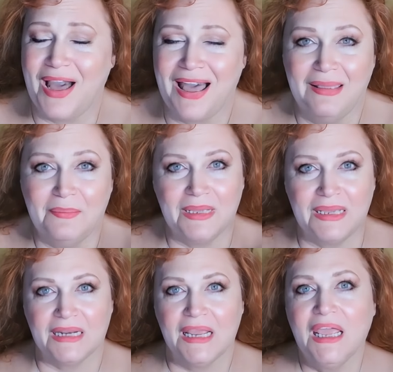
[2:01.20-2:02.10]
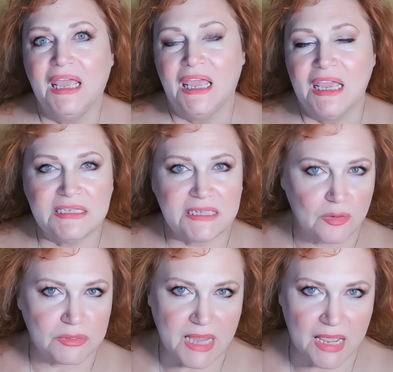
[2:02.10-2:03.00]
know.
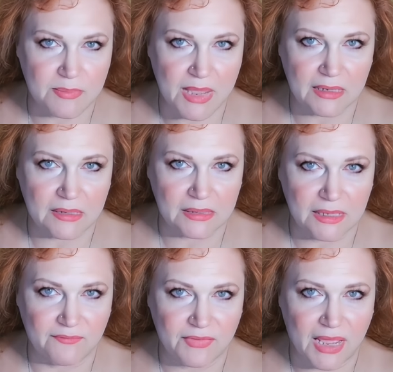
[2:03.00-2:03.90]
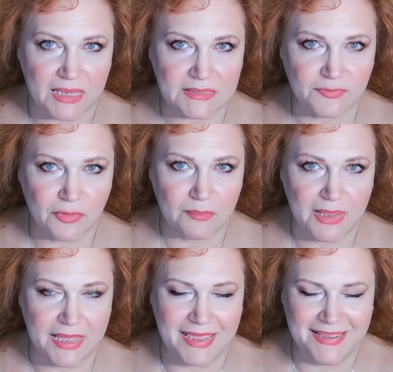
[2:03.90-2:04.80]
don't take medical advice
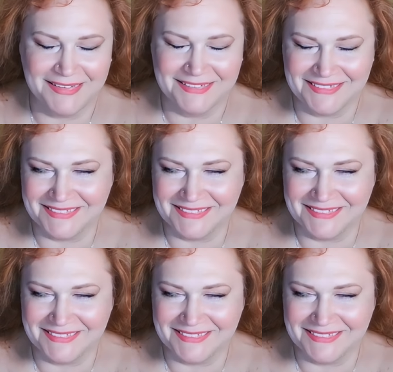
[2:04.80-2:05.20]
from me